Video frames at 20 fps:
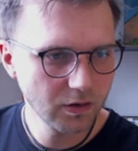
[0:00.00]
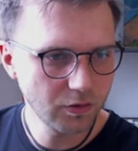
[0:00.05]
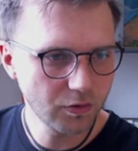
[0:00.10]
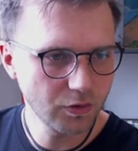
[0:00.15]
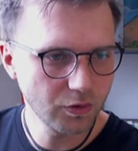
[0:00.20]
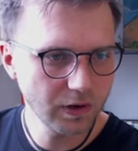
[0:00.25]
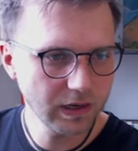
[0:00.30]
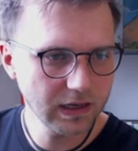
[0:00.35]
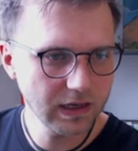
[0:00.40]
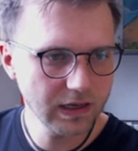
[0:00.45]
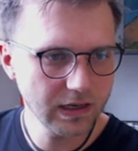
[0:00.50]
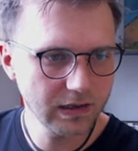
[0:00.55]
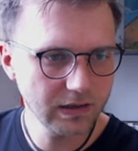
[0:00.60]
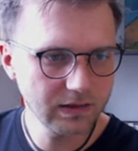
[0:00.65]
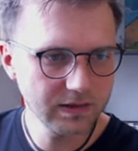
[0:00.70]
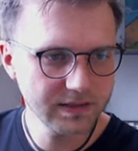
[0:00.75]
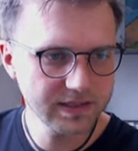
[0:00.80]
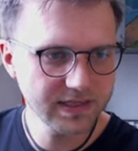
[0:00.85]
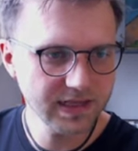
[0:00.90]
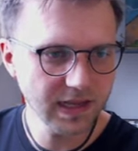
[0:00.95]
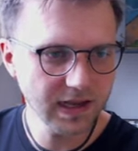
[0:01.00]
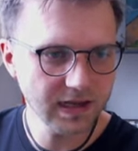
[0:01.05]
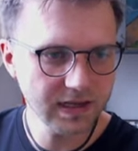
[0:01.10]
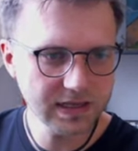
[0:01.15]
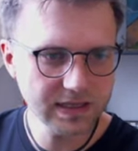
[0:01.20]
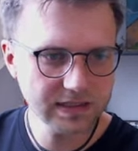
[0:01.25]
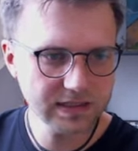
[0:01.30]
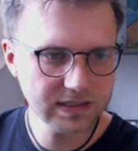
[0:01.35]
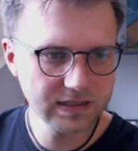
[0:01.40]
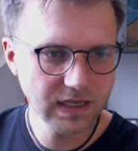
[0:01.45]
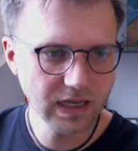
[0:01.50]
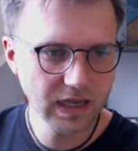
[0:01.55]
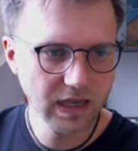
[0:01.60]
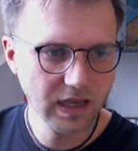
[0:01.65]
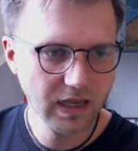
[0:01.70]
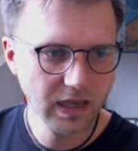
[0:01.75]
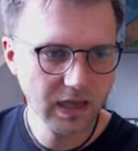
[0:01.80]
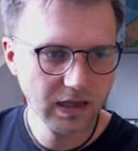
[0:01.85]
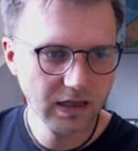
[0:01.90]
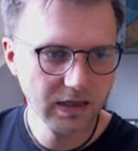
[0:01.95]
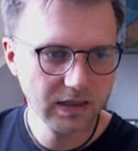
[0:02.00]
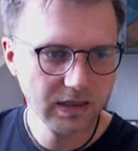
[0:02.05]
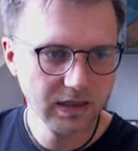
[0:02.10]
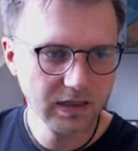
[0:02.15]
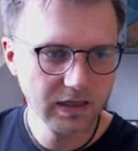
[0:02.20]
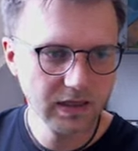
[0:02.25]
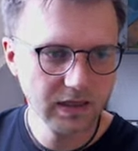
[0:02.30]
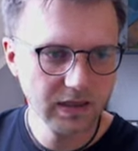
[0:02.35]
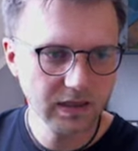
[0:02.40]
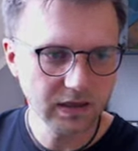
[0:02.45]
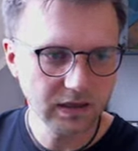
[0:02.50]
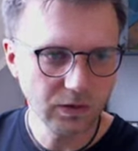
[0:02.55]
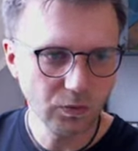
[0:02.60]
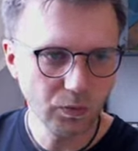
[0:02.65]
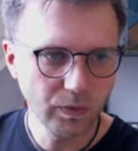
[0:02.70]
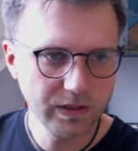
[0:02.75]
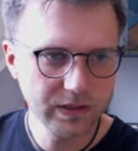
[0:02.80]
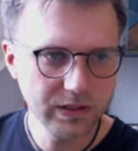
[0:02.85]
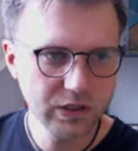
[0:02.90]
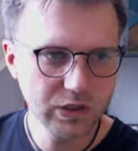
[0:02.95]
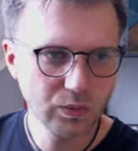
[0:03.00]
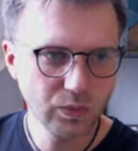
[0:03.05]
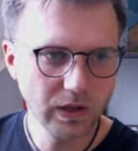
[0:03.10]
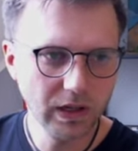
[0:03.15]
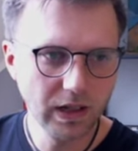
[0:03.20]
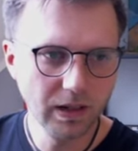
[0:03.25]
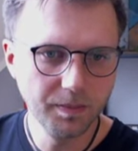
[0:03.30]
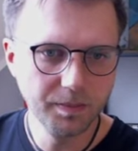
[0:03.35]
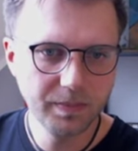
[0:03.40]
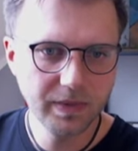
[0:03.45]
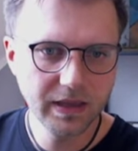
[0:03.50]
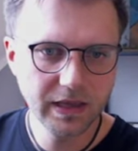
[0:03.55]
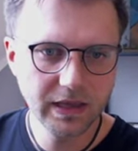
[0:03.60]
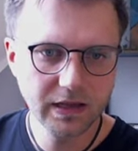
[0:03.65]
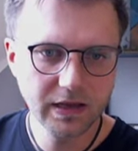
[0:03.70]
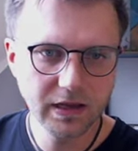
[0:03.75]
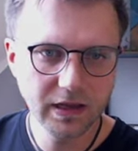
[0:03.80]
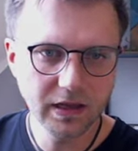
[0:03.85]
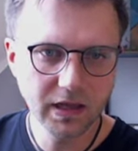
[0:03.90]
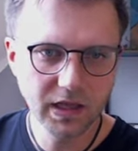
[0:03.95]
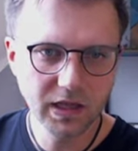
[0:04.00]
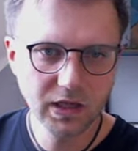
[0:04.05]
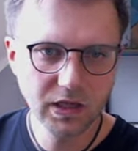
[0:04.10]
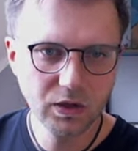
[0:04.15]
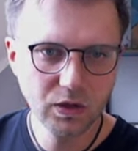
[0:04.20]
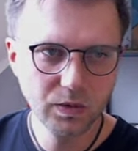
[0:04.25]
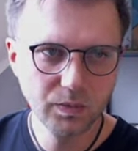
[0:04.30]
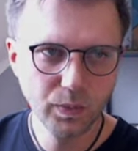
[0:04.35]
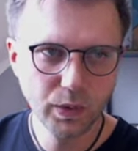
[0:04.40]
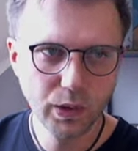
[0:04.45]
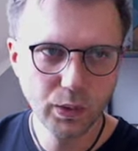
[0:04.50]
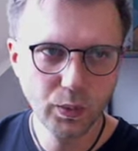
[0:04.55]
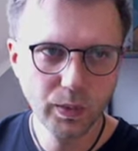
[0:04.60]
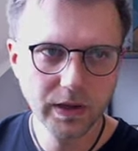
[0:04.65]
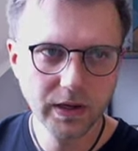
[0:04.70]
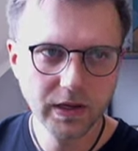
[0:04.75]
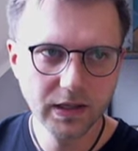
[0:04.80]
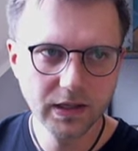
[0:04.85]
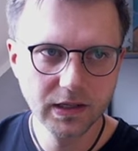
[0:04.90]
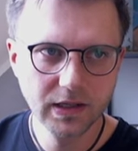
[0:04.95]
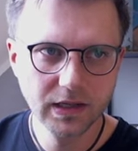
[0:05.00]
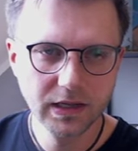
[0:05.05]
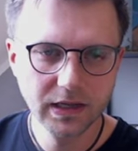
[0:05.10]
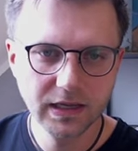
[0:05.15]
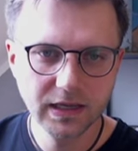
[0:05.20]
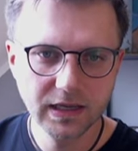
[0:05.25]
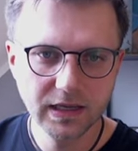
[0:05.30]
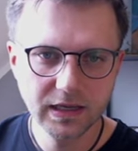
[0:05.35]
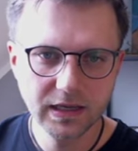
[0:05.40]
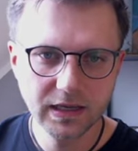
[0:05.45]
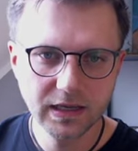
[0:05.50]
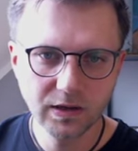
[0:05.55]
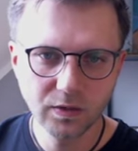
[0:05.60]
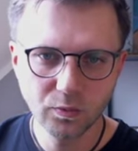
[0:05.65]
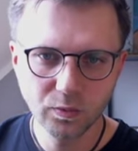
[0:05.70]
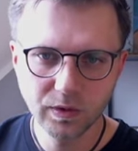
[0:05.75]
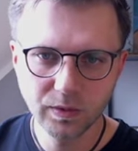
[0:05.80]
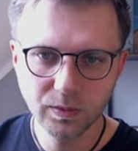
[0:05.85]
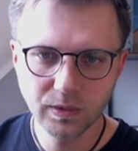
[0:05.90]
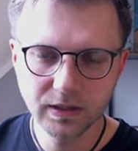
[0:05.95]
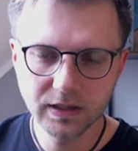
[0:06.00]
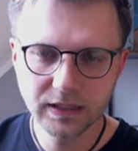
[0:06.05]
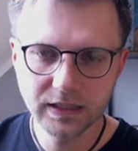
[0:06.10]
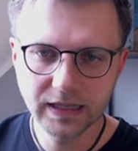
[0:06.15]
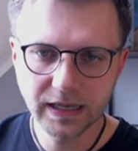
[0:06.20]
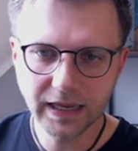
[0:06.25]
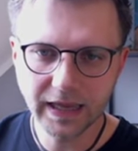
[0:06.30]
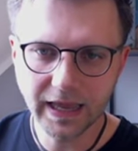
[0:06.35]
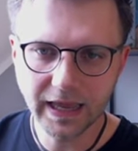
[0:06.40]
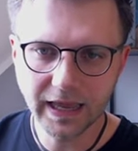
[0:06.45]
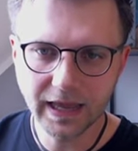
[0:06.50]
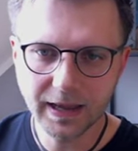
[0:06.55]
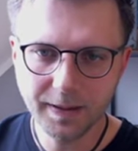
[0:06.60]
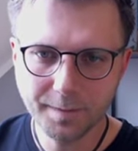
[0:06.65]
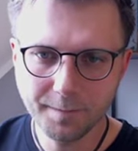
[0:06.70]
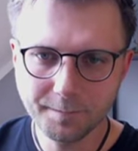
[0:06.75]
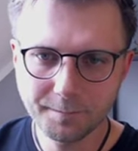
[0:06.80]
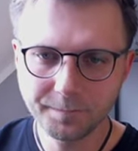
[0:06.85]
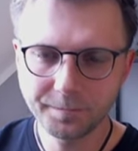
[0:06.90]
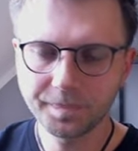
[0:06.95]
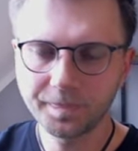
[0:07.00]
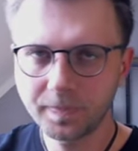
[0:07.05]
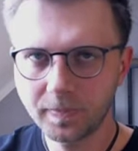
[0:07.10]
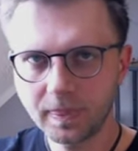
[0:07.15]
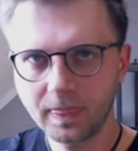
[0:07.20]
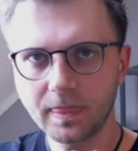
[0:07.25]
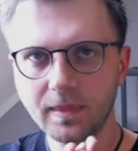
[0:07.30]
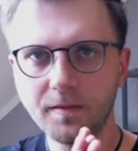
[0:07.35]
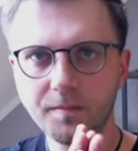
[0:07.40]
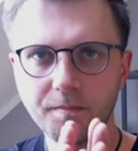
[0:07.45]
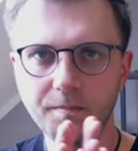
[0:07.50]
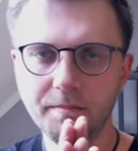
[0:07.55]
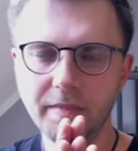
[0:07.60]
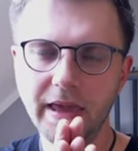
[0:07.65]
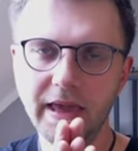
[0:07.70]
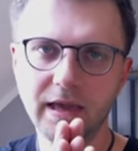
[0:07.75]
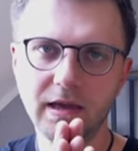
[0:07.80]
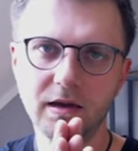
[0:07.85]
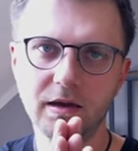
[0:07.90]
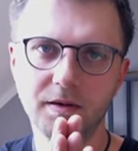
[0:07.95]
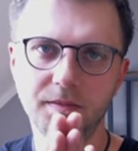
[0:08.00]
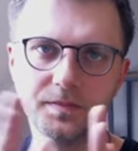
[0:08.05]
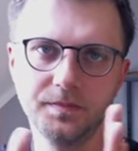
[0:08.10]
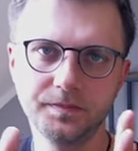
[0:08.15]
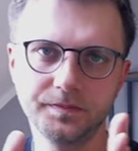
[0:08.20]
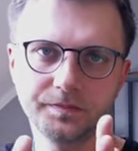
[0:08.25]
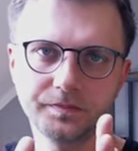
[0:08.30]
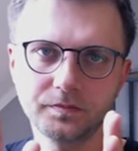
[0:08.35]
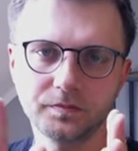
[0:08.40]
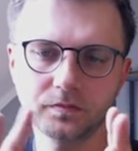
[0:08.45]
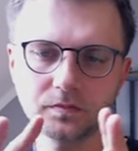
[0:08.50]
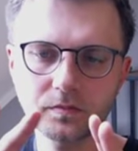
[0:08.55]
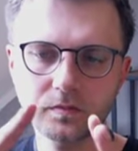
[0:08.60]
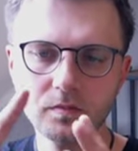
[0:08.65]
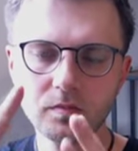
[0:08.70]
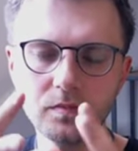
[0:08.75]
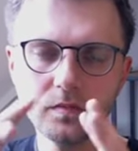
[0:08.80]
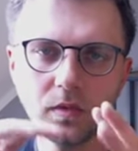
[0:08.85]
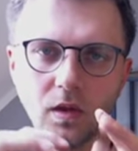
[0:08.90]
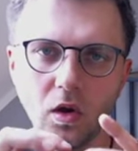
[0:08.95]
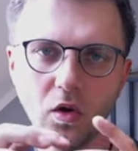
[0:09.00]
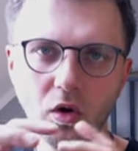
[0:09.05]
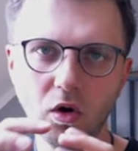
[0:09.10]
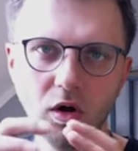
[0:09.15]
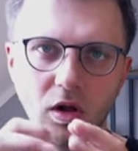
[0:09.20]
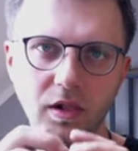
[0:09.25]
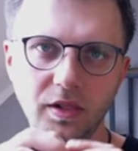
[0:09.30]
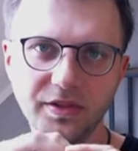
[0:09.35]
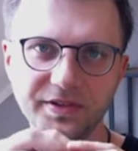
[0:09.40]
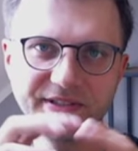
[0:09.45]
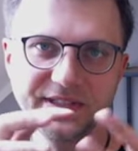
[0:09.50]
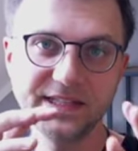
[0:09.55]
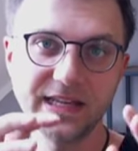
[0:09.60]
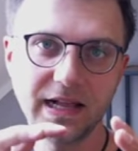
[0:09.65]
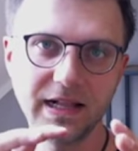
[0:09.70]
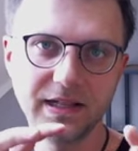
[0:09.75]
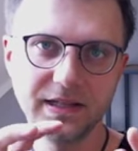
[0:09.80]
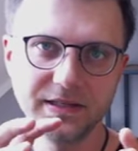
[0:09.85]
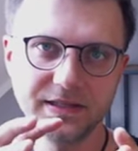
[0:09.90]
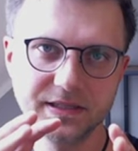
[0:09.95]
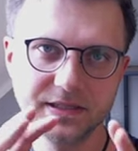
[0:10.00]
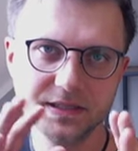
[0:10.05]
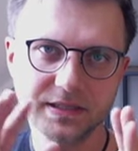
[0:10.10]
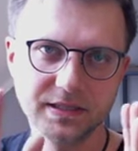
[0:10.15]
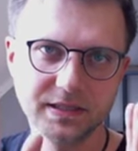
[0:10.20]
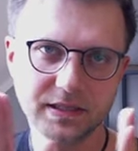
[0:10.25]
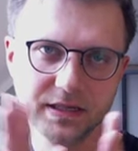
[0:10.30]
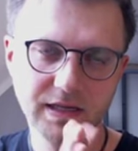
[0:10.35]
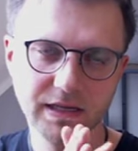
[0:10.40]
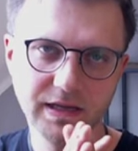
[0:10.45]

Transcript: crinkle slice, which will mean we will, we will um, make all the cells